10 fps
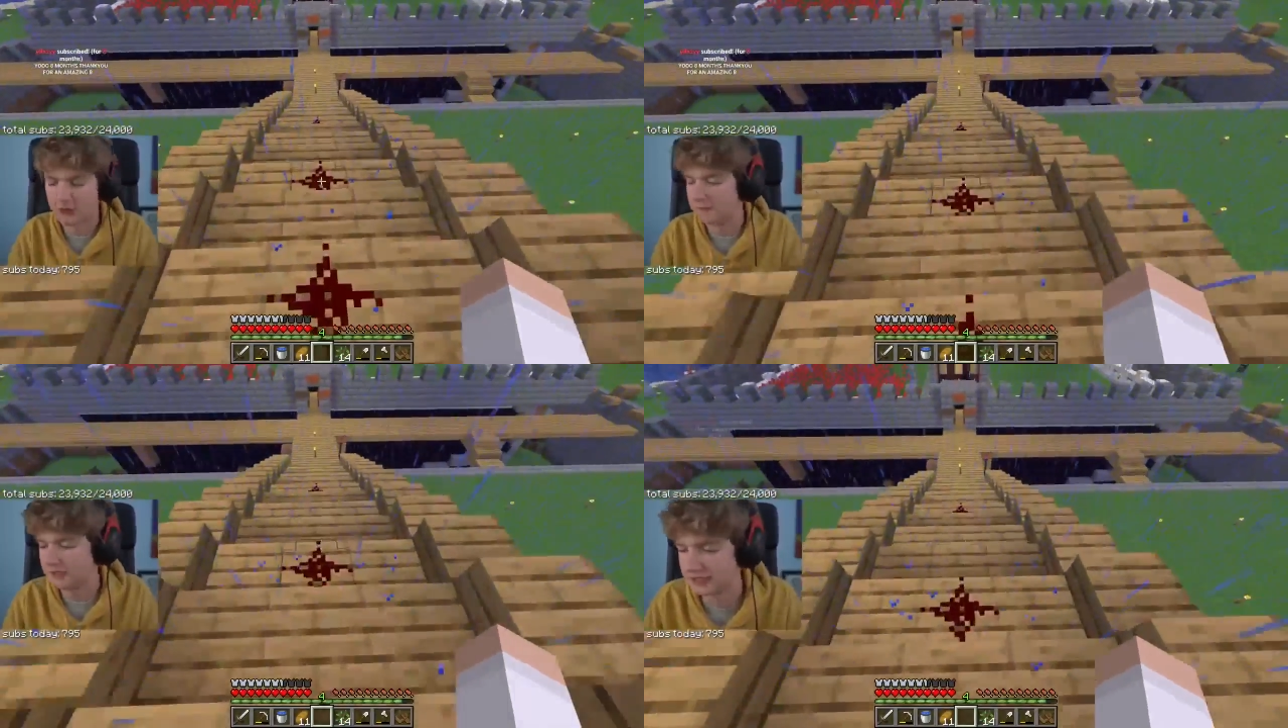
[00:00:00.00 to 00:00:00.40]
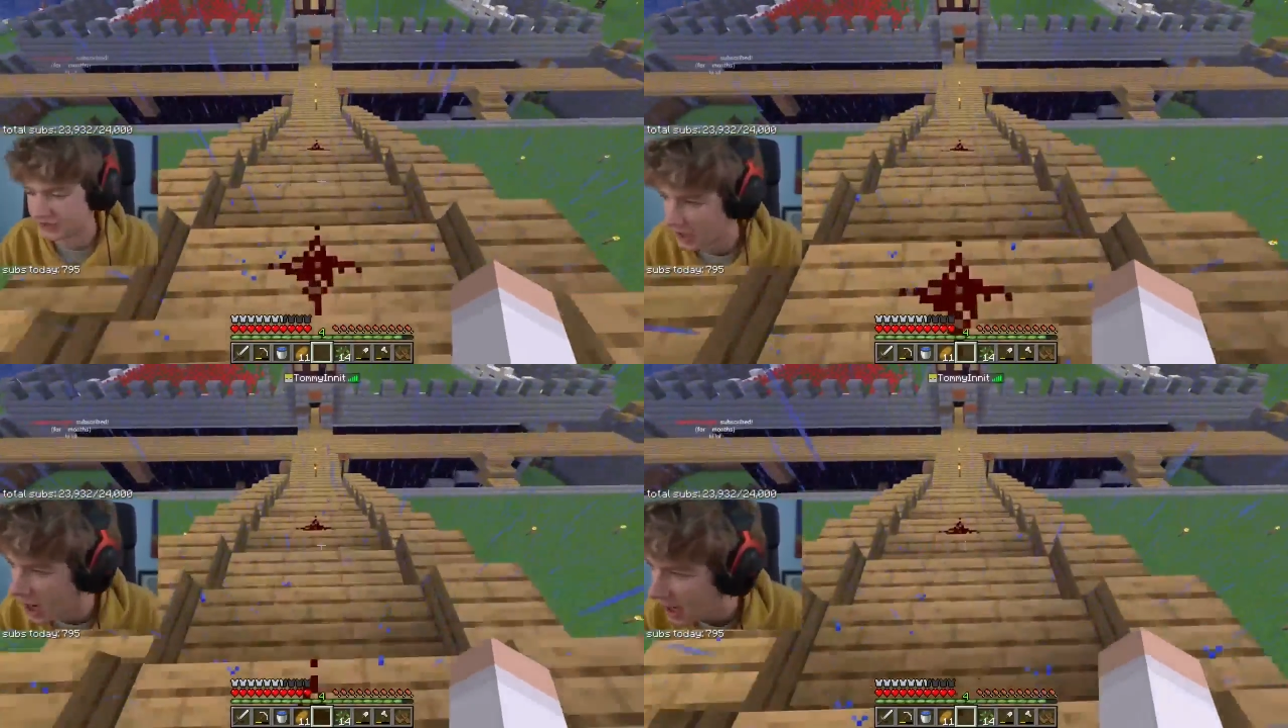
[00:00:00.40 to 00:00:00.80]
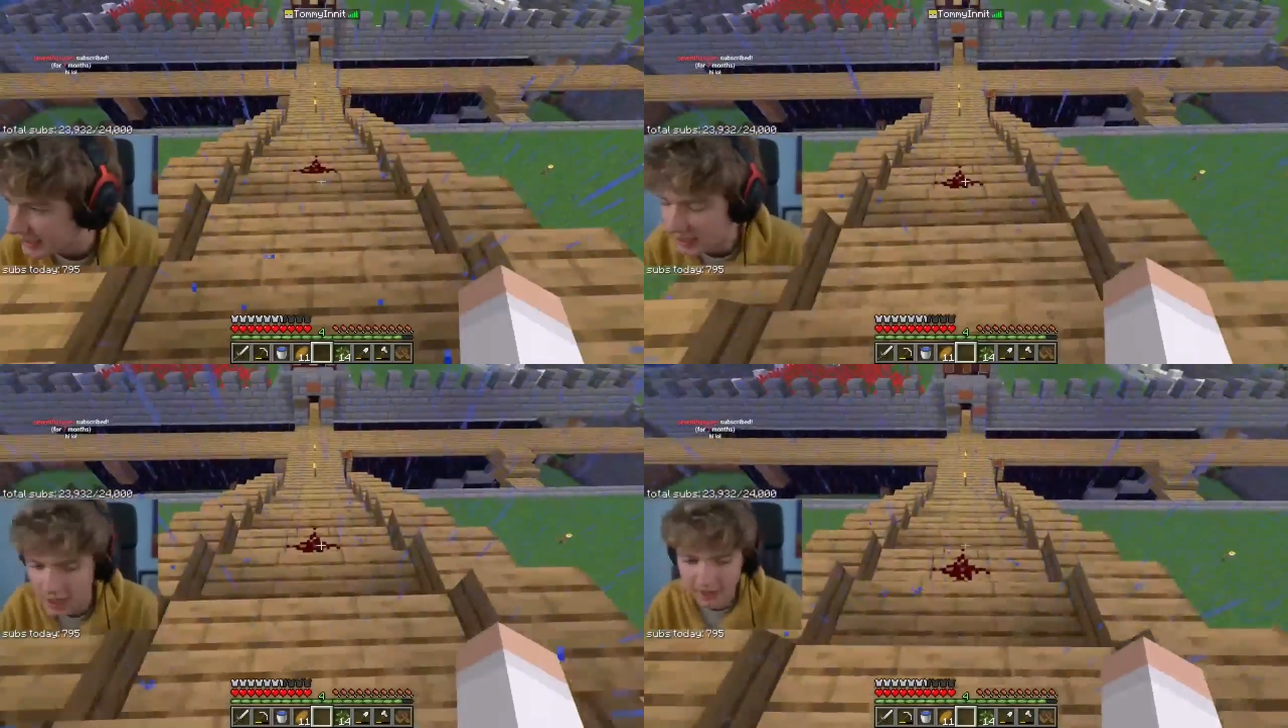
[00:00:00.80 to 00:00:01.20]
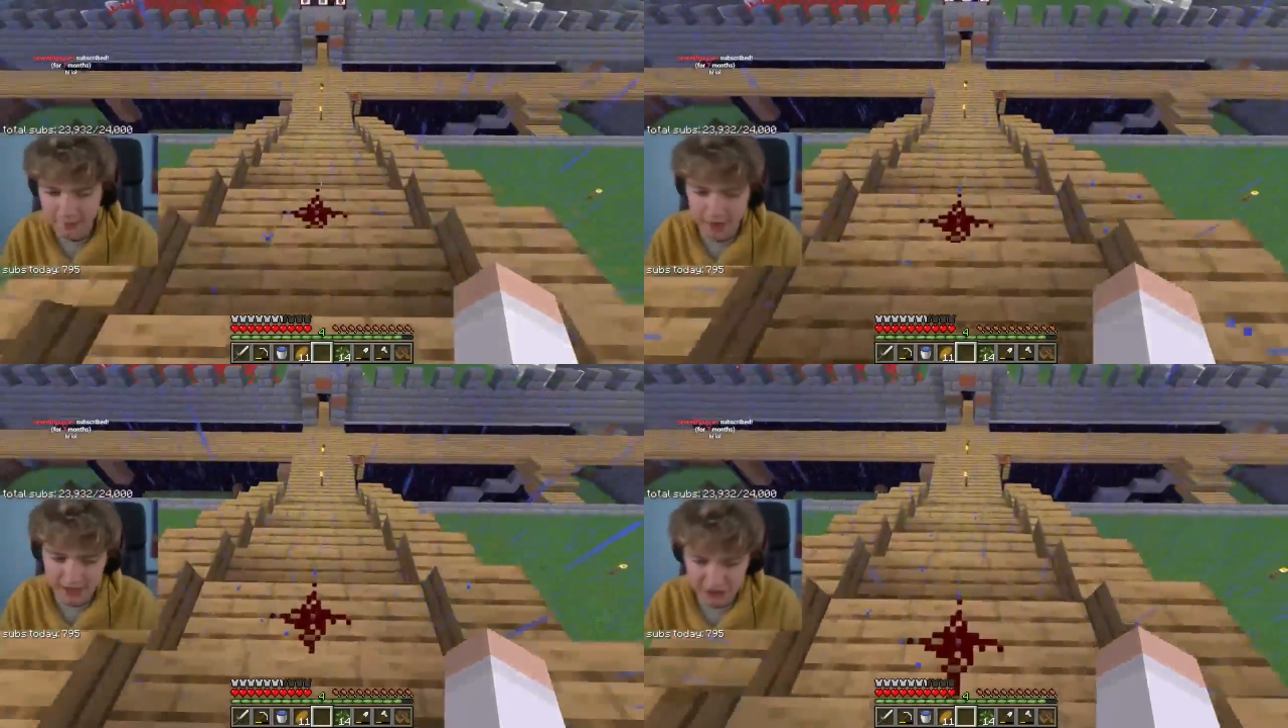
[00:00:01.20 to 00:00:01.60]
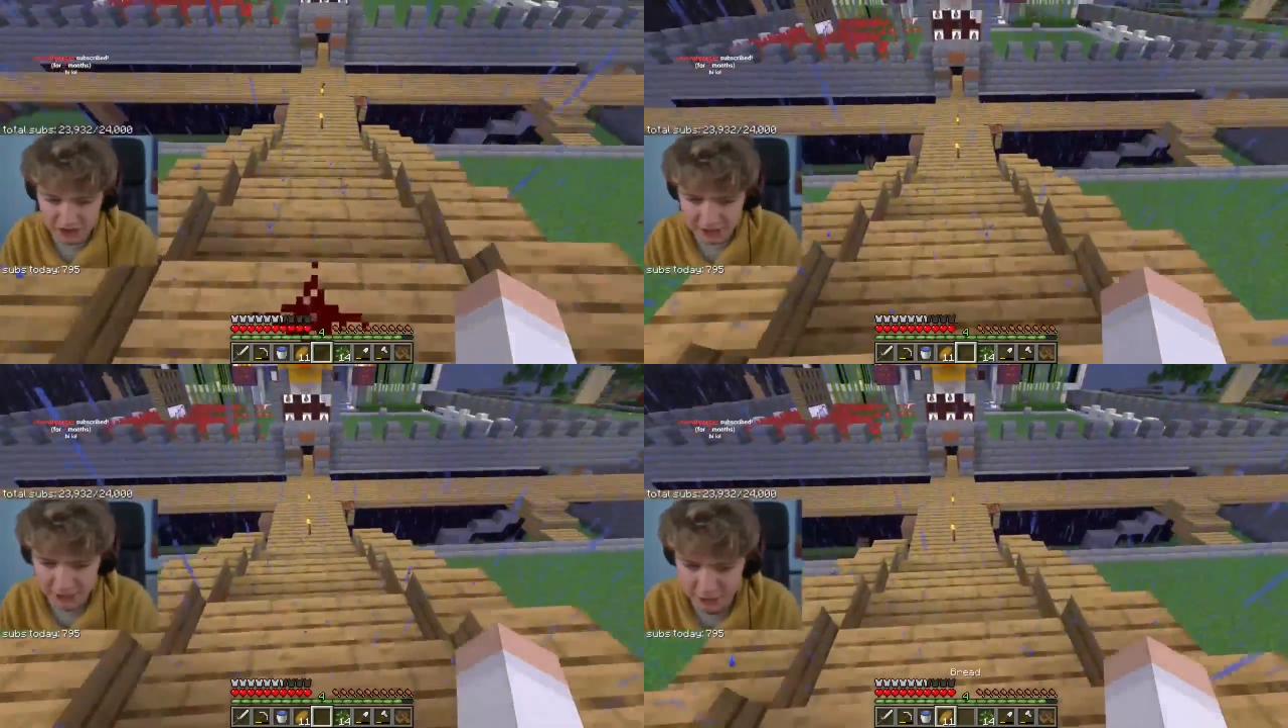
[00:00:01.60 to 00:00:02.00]
And um, listen, I, I don't mind
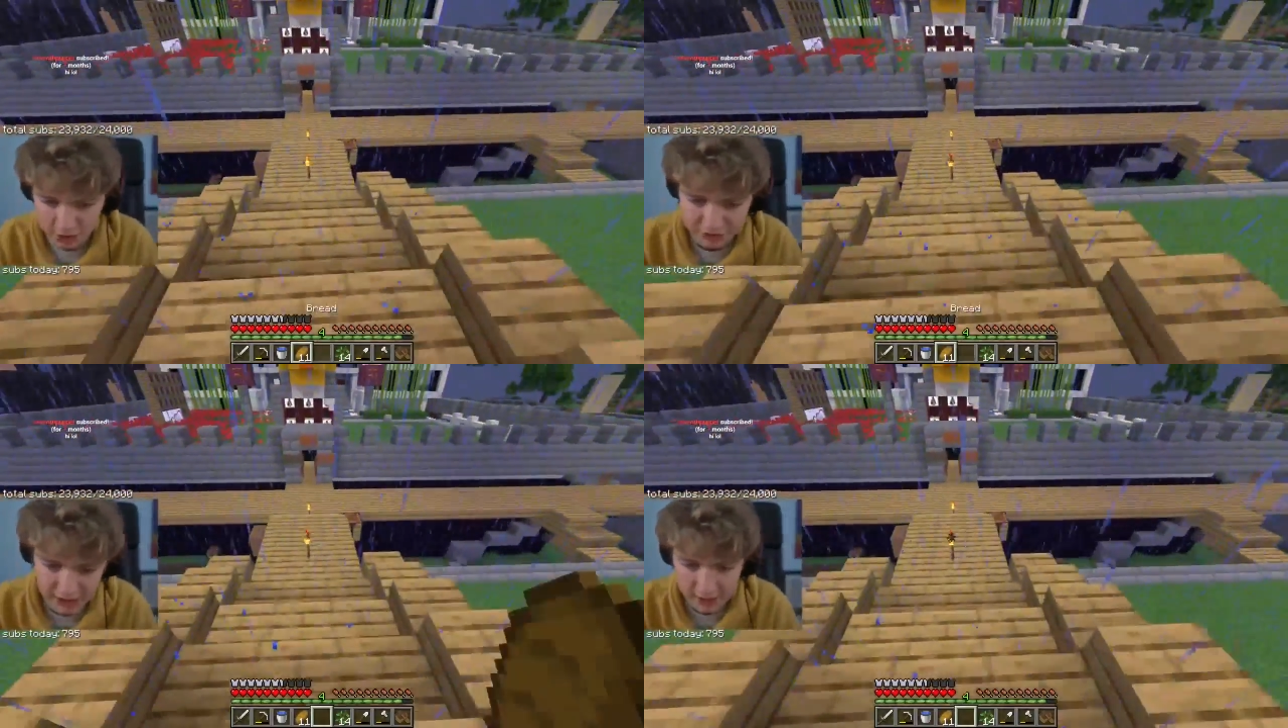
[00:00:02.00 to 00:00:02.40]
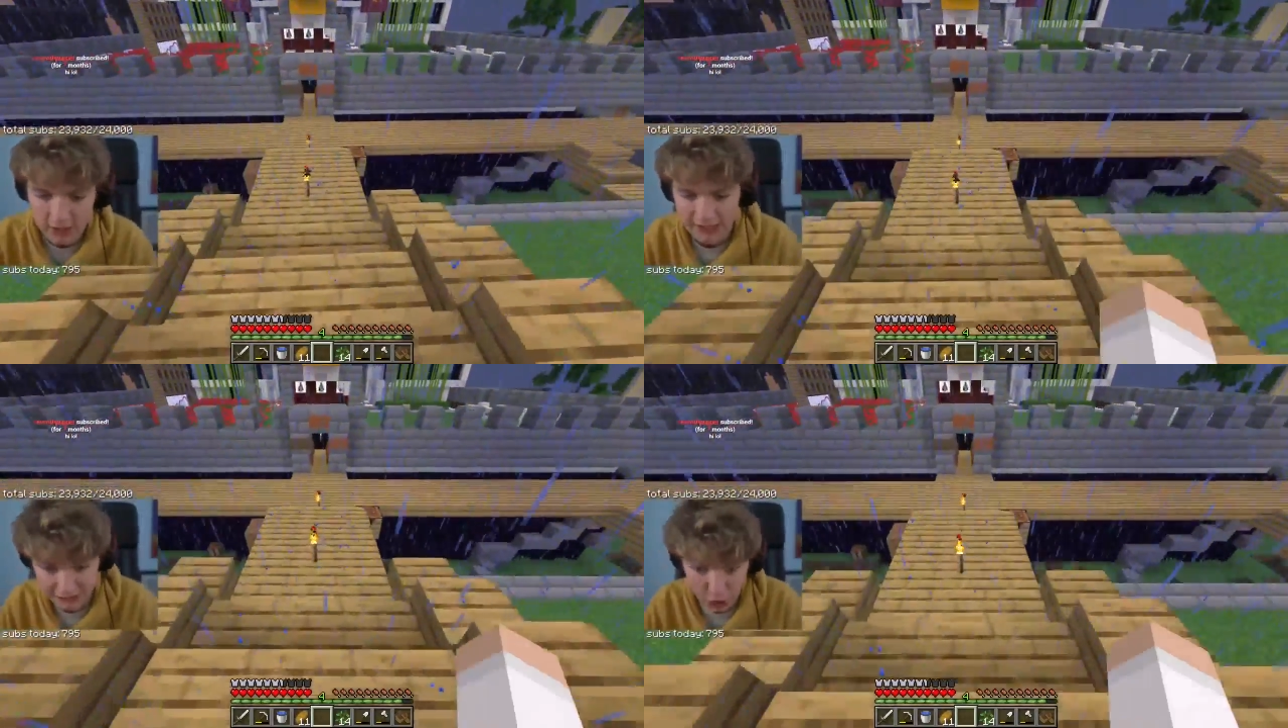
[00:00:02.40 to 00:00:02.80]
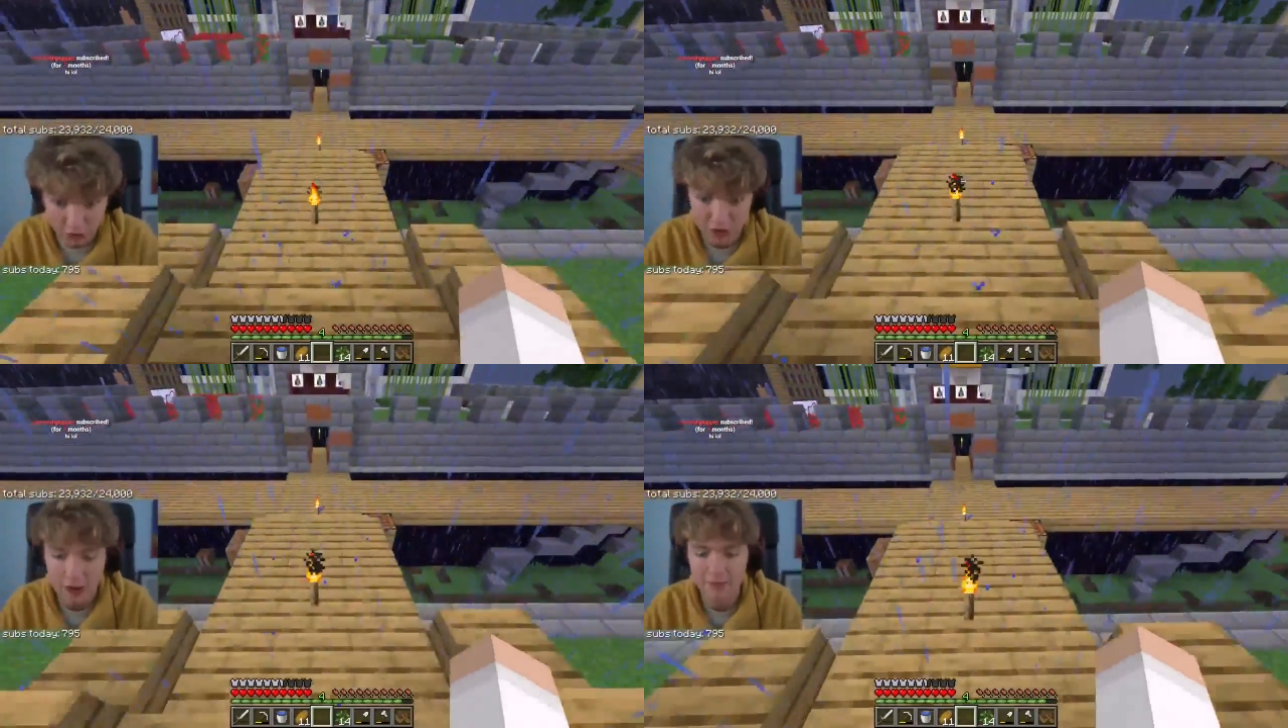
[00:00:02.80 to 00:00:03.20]
Schlatt's new content. It's good.